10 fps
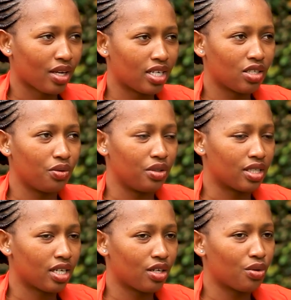Until we
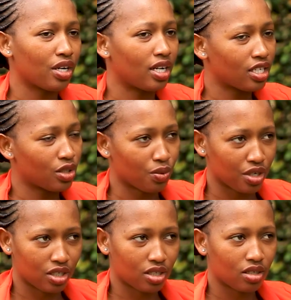decided, okay, let's
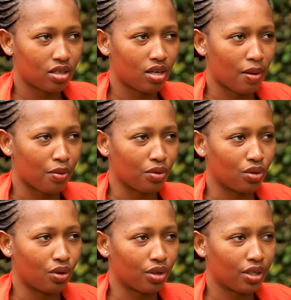wait upon God.